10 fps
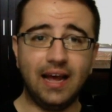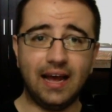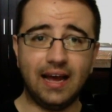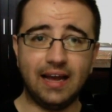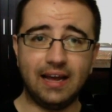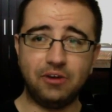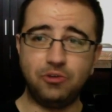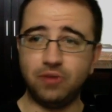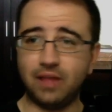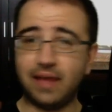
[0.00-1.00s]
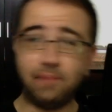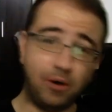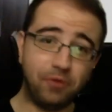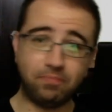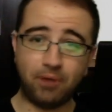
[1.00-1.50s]
who they
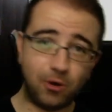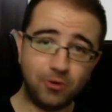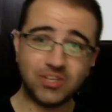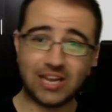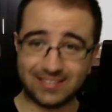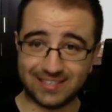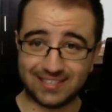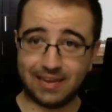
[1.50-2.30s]
both pose as the